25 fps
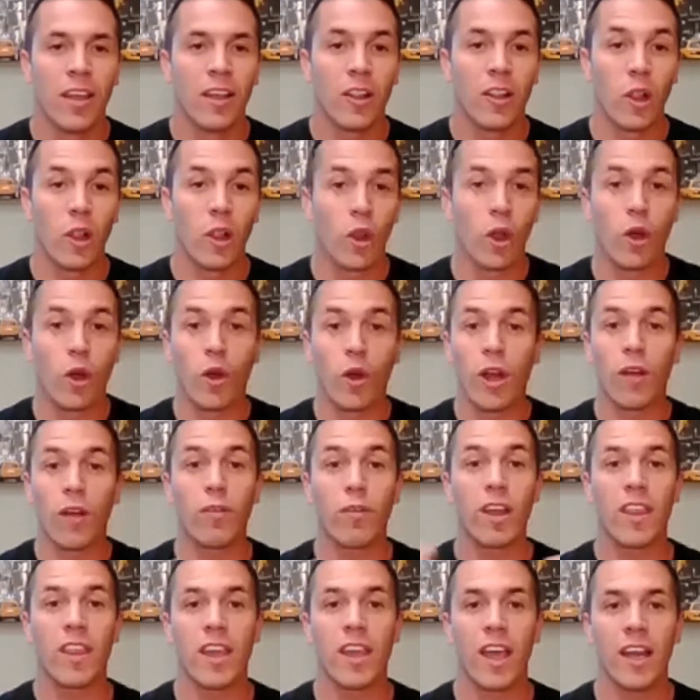learn
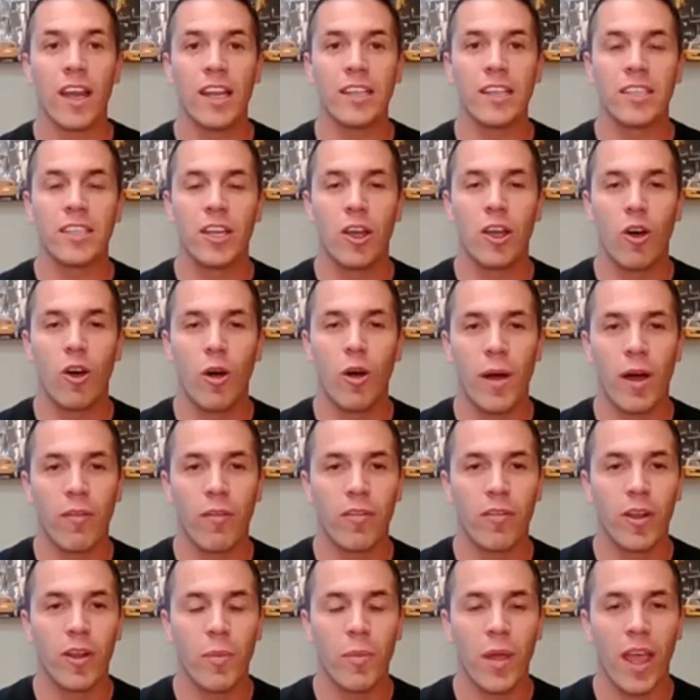everything I need to know
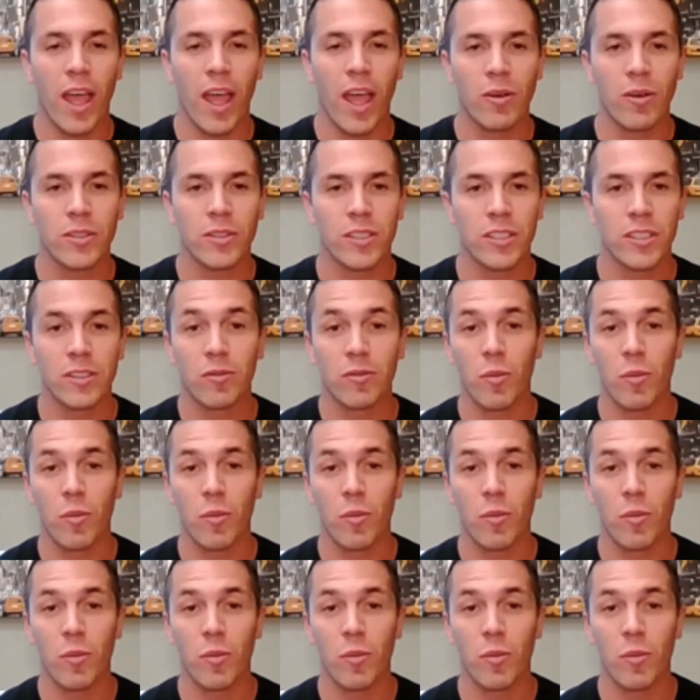about flipping houses.